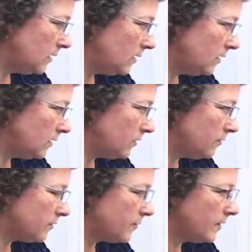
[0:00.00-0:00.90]
And there
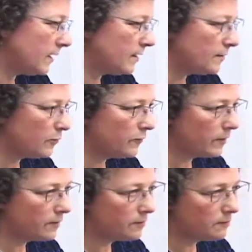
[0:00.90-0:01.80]
his head's moving
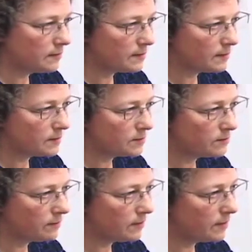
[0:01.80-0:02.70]
into
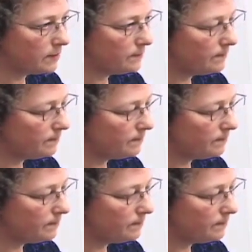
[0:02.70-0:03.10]
extension right now.